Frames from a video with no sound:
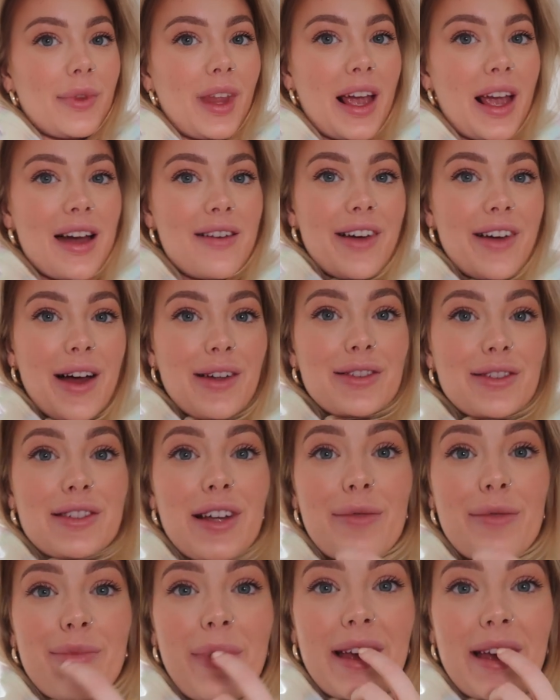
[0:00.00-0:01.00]
have
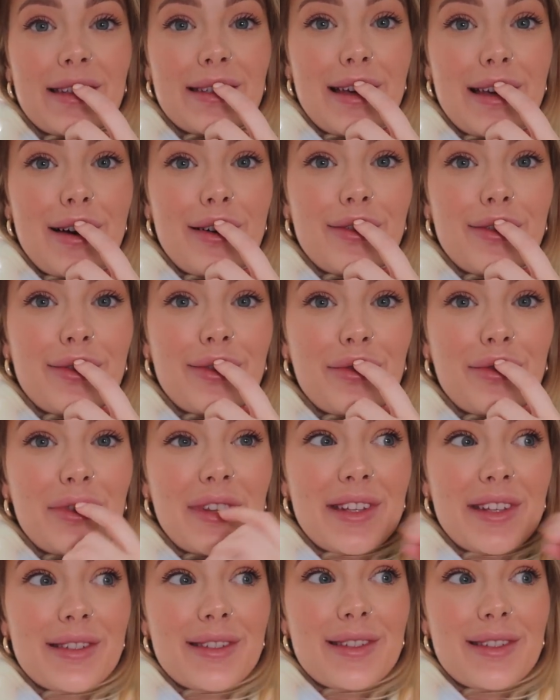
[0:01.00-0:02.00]
outdone myself with
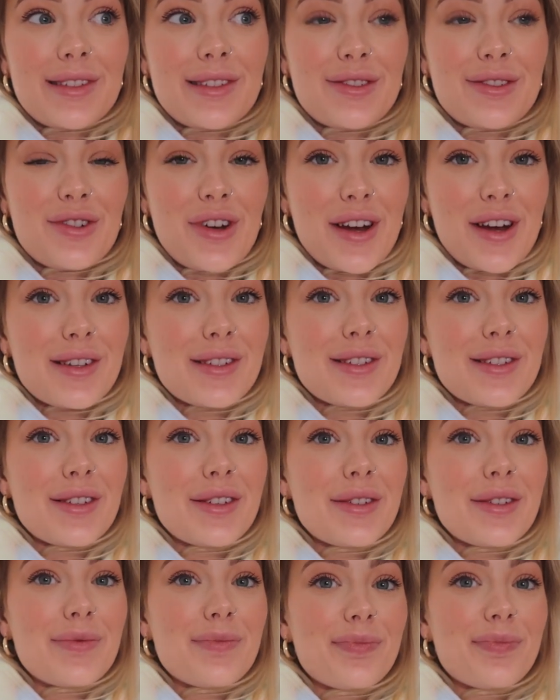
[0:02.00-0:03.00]
this
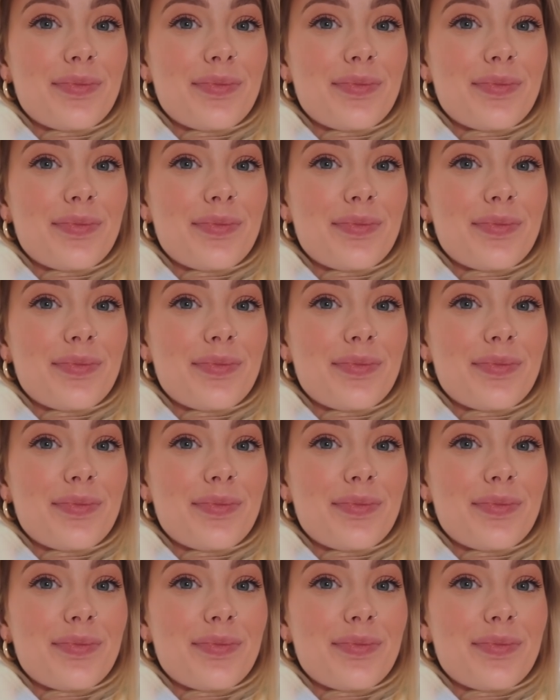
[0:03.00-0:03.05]
tracksuit.